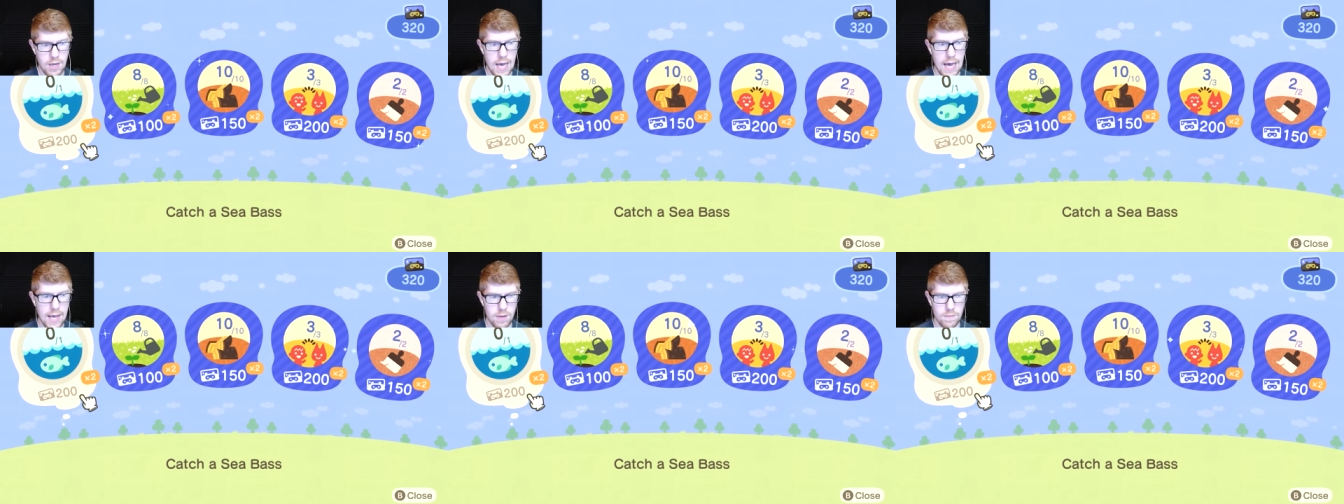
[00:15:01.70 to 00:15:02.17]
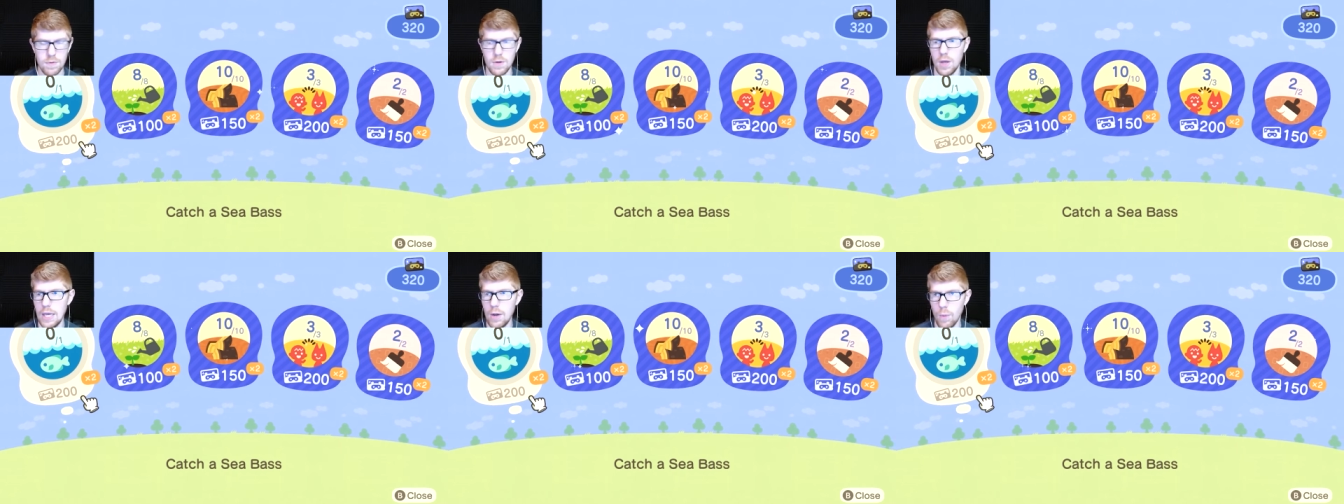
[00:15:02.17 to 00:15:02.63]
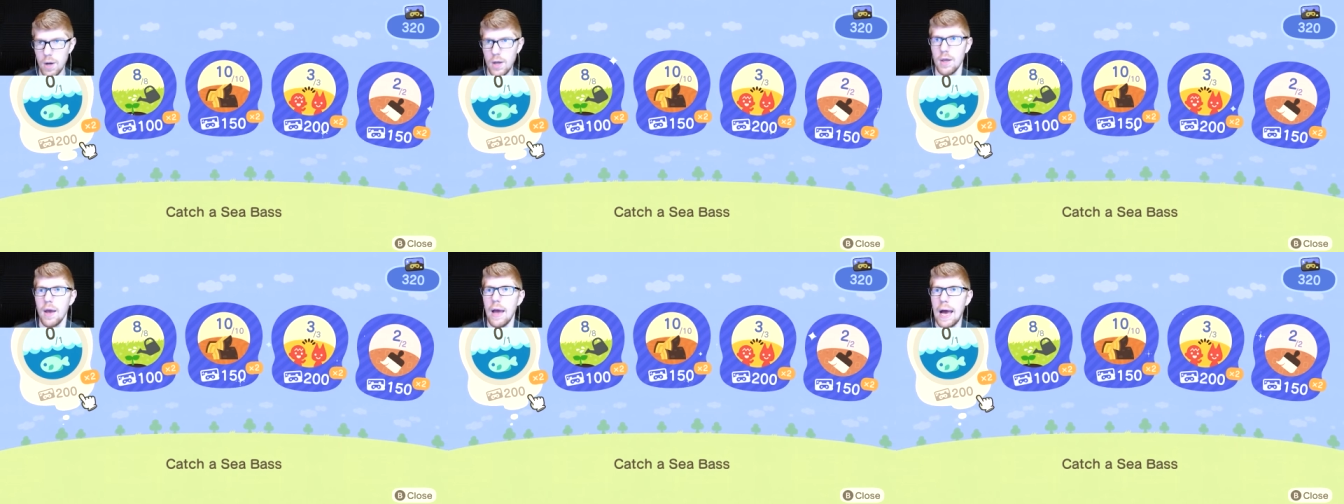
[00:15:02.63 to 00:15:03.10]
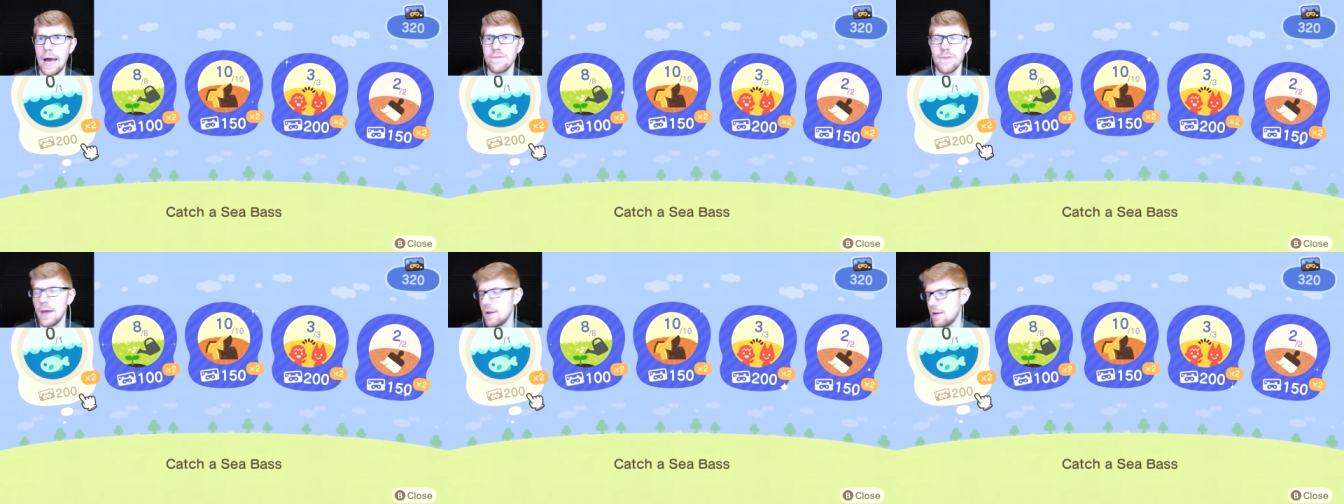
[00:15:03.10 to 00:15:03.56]
I. It what I
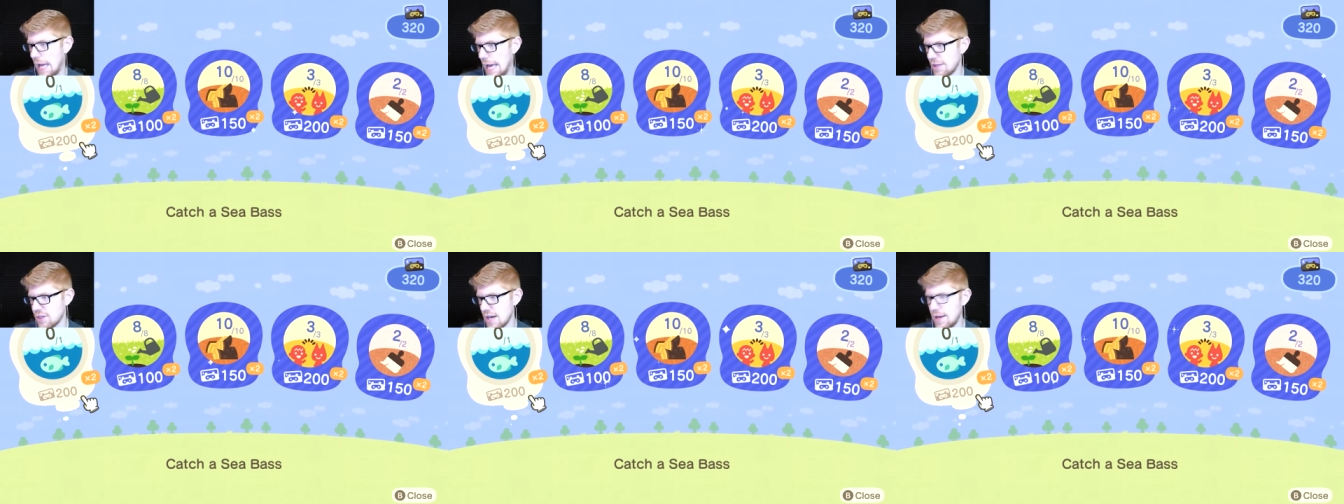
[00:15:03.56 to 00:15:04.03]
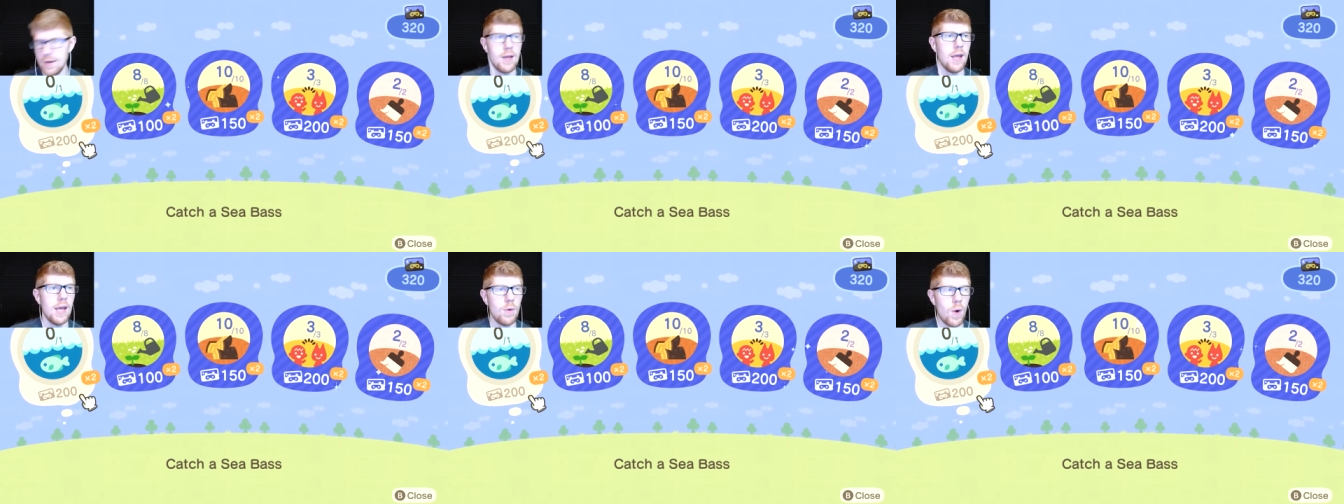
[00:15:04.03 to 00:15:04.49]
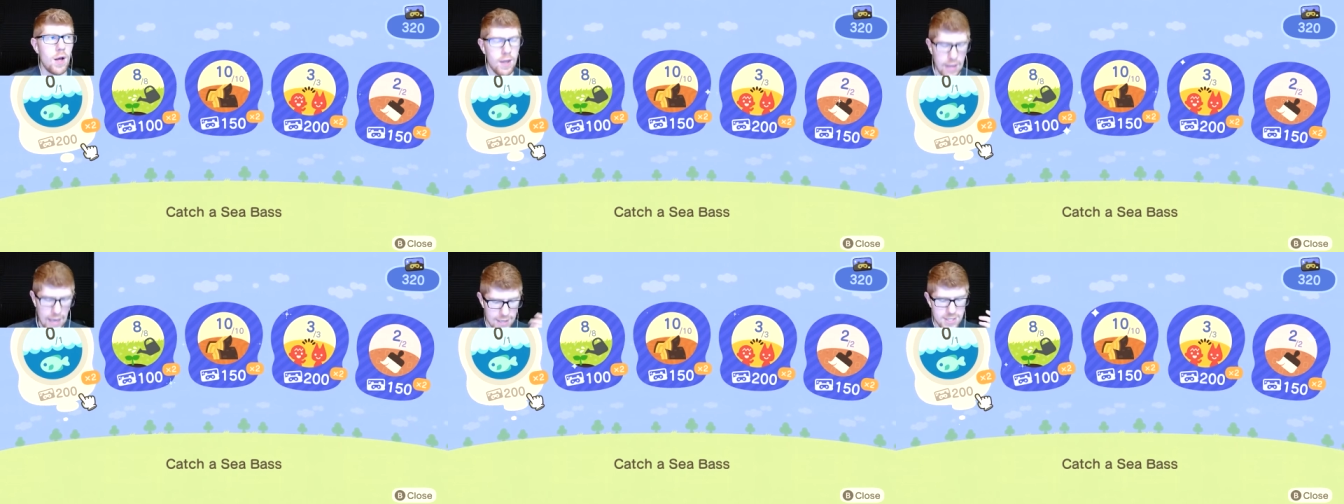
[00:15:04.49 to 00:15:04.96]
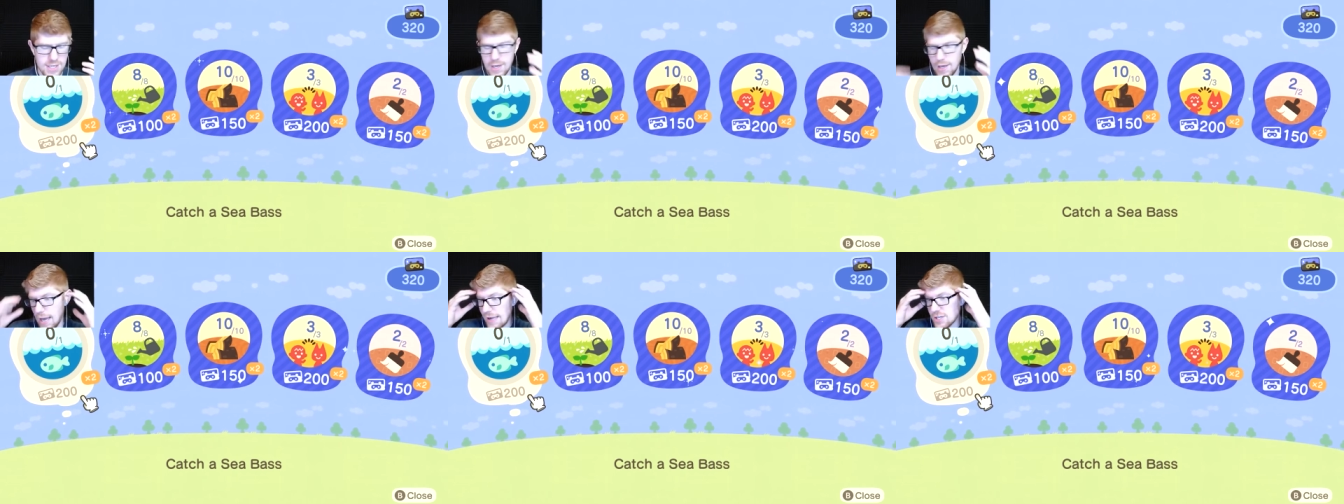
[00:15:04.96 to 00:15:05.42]
fit. I thought it what I did.
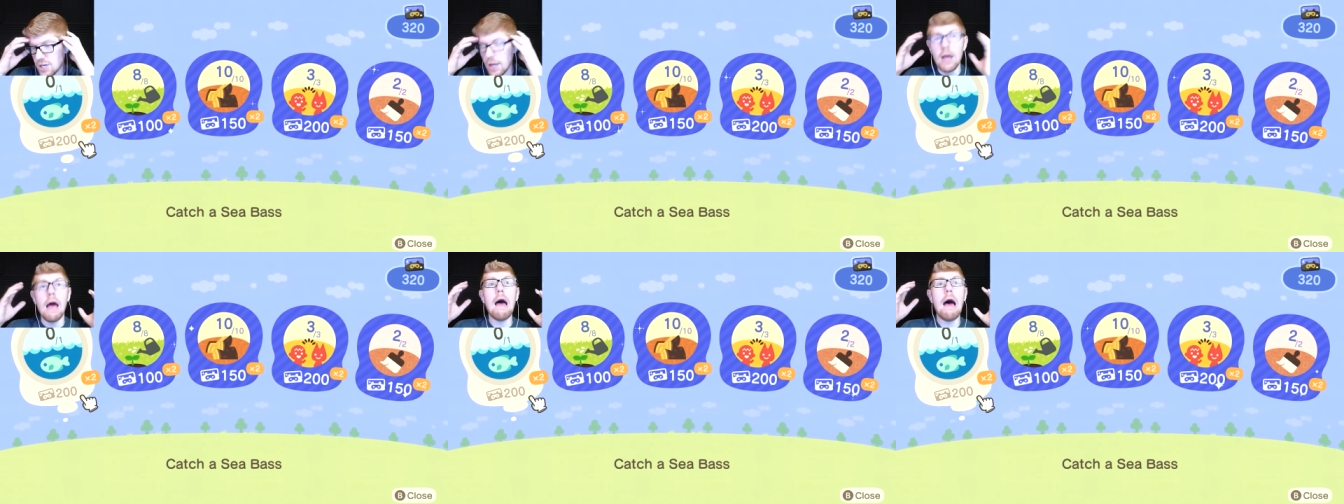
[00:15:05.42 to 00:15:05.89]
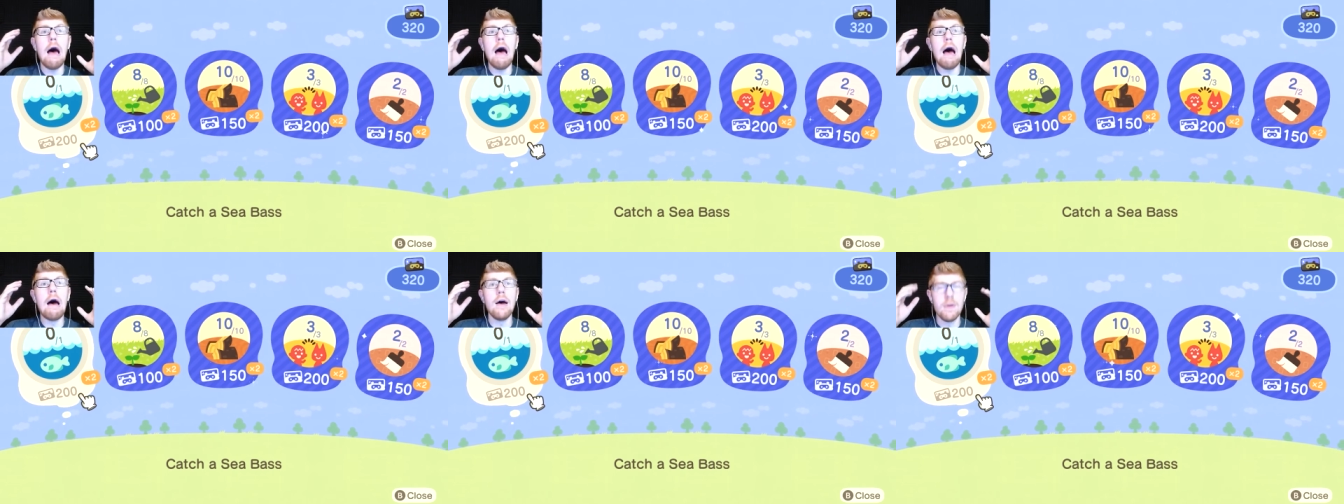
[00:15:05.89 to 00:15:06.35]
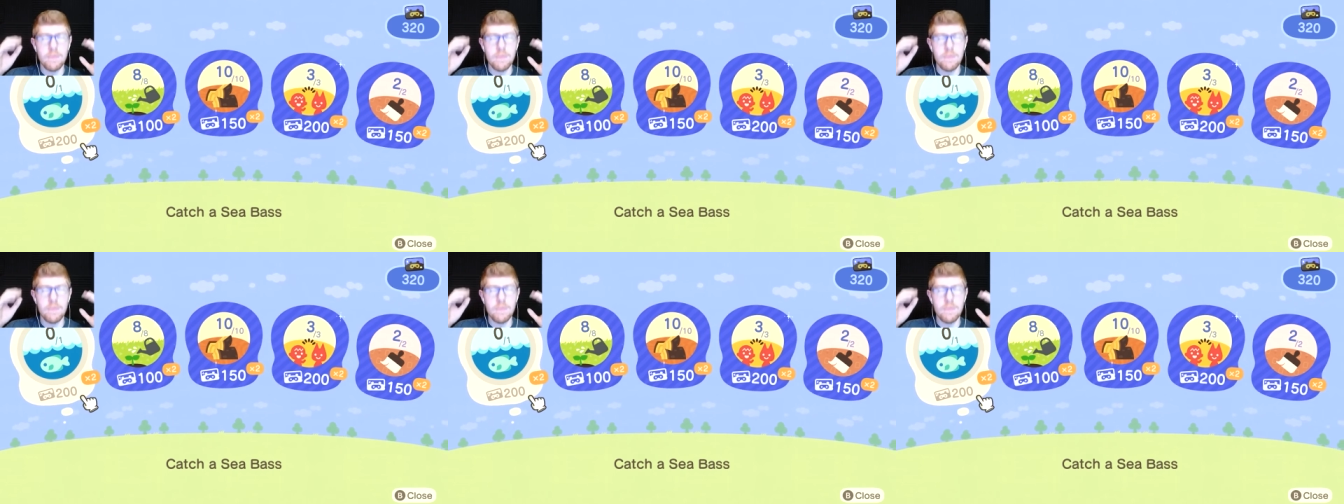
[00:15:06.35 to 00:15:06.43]
I tr- ah.